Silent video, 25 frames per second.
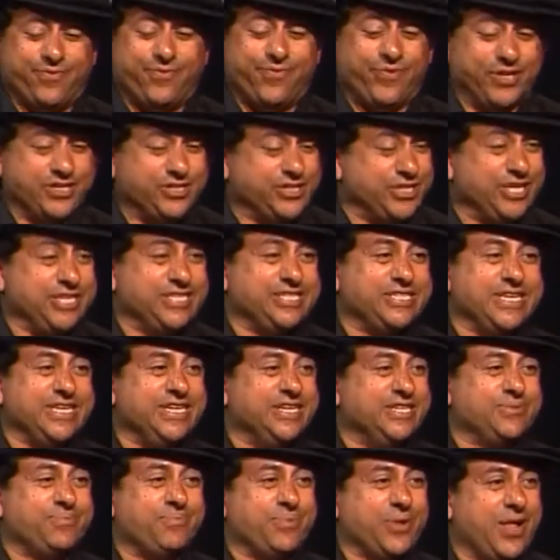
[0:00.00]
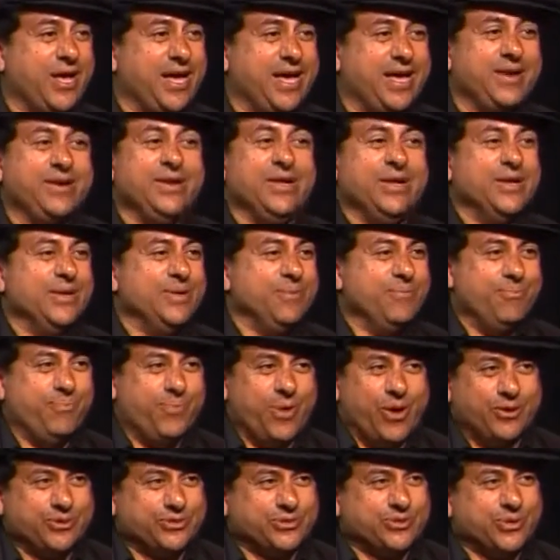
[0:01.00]
fishing's in his blood,
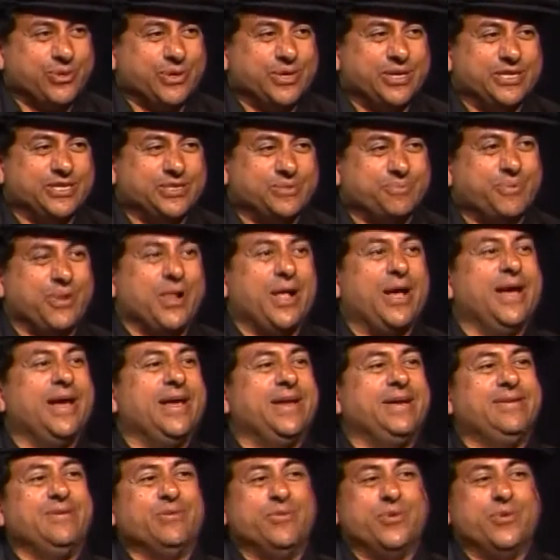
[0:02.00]
boats are in his blood.